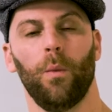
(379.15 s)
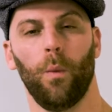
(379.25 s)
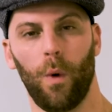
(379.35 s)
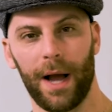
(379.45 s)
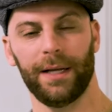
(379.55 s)

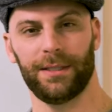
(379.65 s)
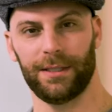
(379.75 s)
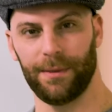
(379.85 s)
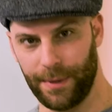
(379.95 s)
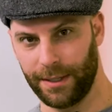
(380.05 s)
Why is
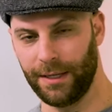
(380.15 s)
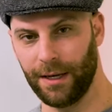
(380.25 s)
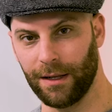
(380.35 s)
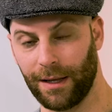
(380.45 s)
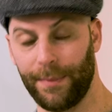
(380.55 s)
this a big
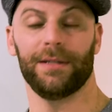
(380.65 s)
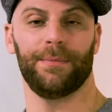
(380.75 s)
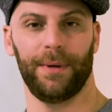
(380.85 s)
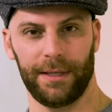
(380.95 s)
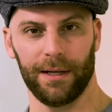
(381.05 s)
deal? I mean, it's
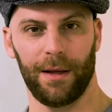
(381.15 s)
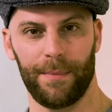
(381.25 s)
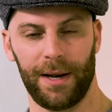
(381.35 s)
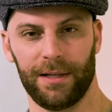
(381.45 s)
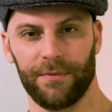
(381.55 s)
a big deal
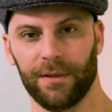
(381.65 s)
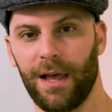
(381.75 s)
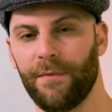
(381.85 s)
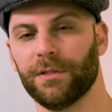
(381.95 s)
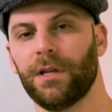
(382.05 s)
on many different
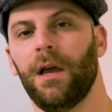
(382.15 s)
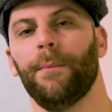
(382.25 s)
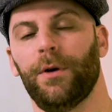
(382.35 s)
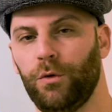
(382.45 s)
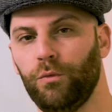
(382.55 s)
levels,
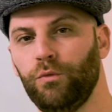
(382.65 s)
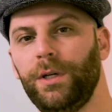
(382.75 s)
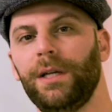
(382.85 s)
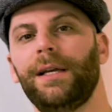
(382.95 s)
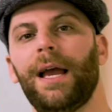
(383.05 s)
but you
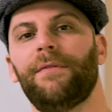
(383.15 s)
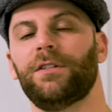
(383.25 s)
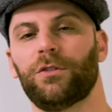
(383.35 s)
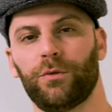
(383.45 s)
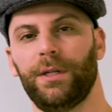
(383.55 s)
really have
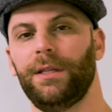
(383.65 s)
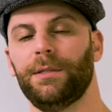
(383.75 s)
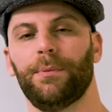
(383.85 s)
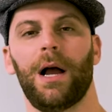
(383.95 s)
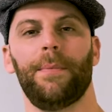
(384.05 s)
to screen
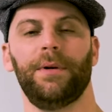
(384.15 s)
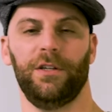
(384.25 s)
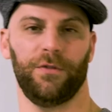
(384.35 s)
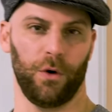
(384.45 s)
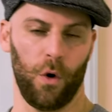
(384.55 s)
these
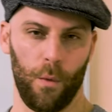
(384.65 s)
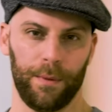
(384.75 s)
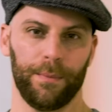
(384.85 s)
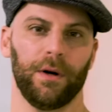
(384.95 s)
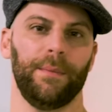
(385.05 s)
properties for
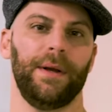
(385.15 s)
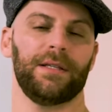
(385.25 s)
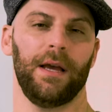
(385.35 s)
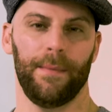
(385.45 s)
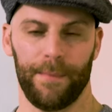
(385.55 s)
open
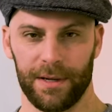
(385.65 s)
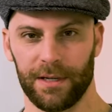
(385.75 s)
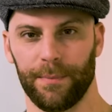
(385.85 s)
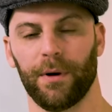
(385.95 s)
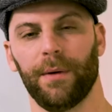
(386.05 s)
permits,
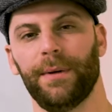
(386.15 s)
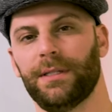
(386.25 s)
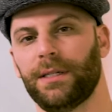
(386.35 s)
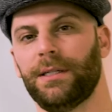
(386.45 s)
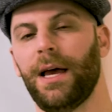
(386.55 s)
missing
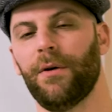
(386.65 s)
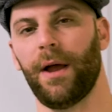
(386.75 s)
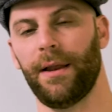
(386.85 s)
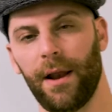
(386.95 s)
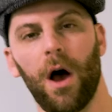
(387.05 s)
permits,
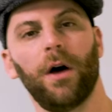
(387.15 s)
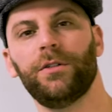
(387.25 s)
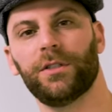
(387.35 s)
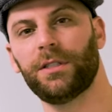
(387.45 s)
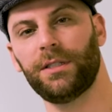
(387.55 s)
etc., and then
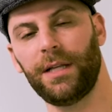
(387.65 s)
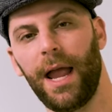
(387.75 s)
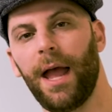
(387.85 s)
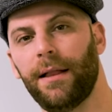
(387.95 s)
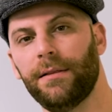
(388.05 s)

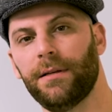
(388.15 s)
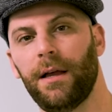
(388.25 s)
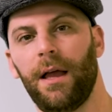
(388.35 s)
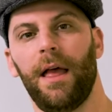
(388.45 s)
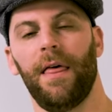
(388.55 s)
understand
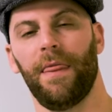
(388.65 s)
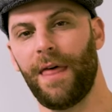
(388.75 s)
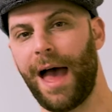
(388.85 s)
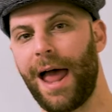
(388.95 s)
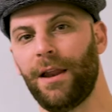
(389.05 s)

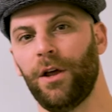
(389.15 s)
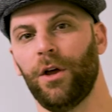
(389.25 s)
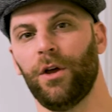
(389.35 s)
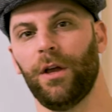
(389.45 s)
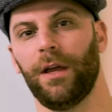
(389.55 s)
that
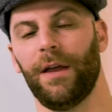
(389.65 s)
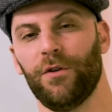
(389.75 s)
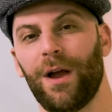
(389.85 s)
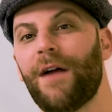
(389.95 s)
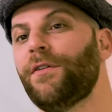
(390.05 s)
if
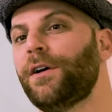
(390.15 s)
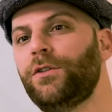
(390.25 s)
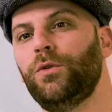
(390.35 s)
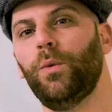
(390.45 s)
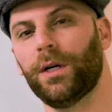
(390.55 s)
you're ever
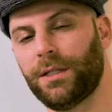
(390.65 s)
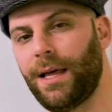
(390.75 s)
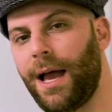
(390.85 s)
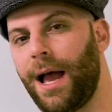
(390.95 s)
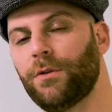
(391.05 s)
gonna do work to
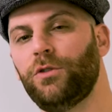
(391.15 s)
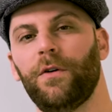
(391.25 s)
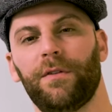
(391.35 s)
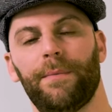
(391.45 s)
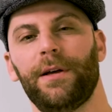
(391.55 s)
the house,
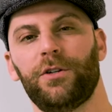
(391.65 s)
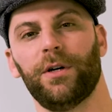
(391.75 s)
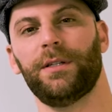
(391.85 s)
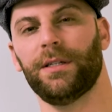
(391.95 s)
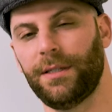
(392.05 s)
you have to make
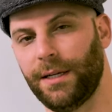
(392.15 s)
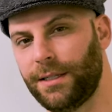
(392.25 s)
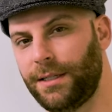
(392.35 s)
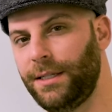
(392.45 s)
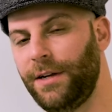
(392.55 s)
sure it doesn't
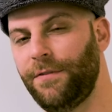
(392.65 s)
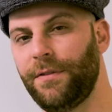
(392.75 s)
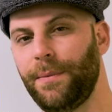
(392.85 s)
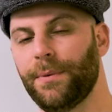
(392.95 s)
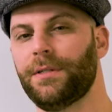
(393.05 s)
exceed
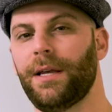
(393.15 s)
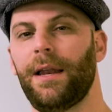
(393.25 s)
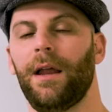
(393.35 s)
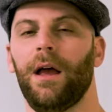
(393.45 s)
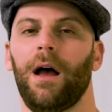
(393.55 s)

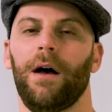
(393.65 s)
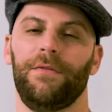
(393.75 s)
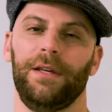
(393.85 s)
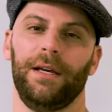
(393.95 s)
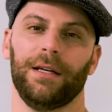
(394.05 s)
50%
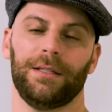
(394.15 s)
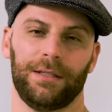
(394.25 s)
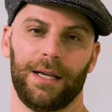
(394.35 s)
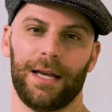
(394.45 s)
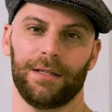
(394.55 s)
of the
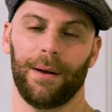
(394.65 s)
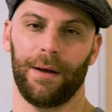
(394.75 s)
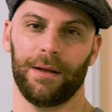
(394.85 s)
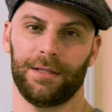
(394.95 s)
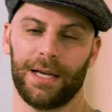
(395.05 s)
assessed,
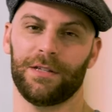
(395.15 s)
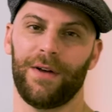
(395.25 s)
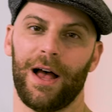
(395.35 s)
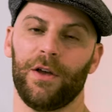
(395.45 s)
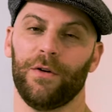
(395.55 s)
uh, assessed
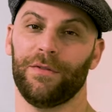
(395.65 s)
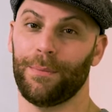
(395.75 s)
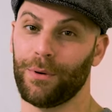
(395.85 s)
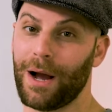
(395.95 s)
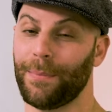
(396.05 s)
value of the
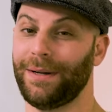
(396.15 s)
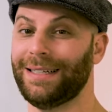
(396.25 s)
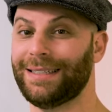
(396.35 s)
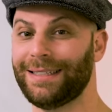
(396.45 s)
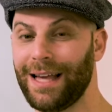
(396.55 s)

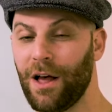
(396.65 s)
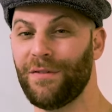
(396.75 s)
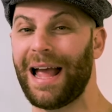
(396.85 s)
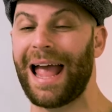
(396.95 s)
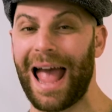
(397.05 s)
property itself.